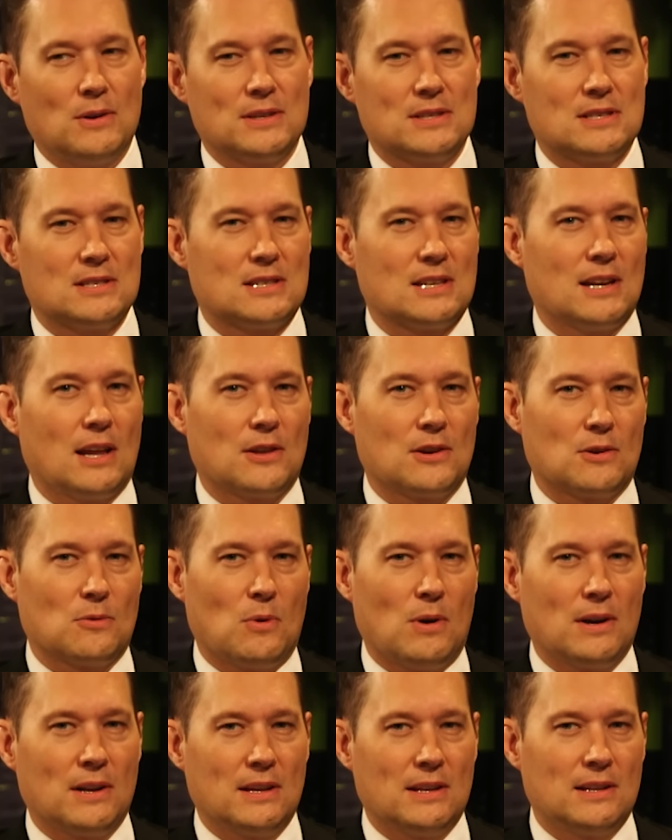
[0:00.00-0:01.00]
this is another
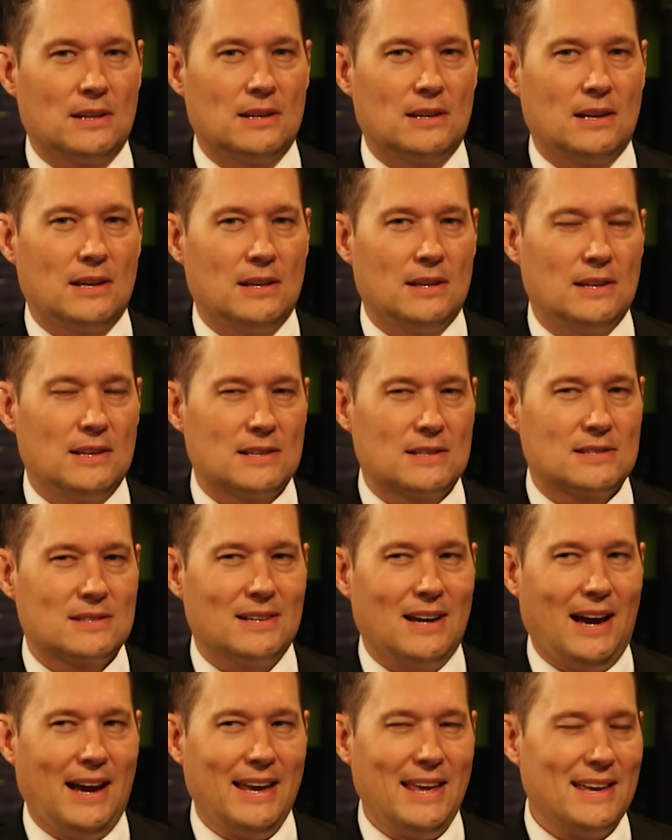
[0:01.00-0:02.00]
one in this.
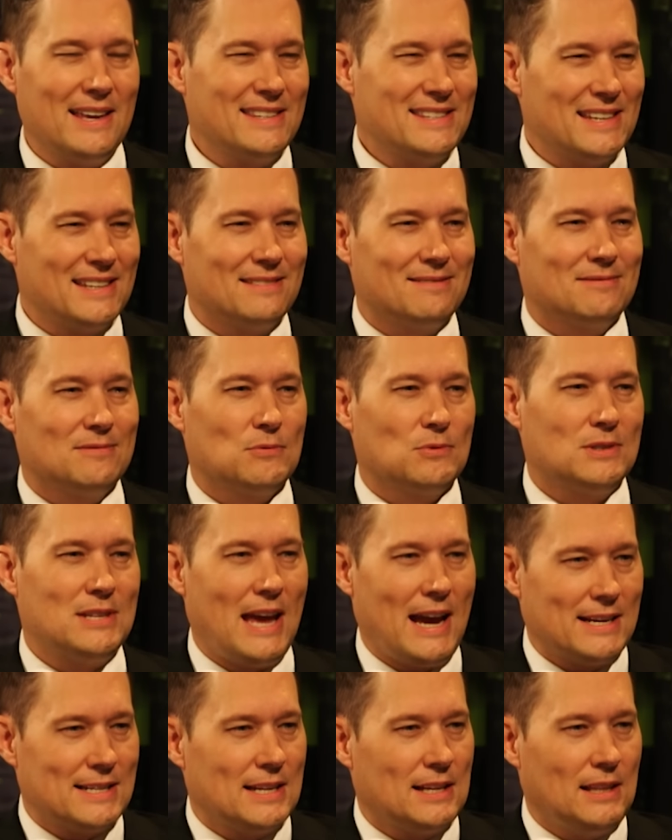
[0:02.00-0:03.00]

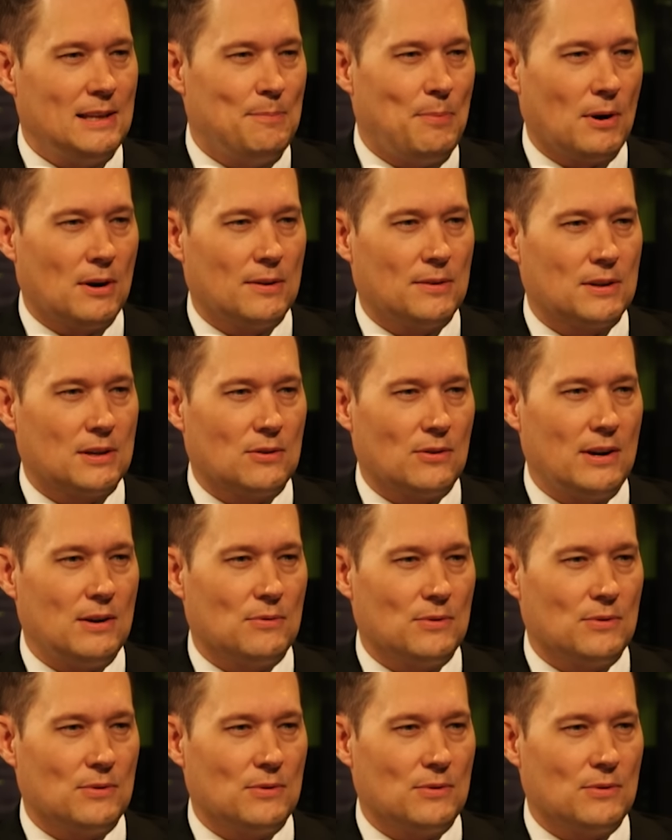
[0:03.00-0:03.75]
Technically part of the Great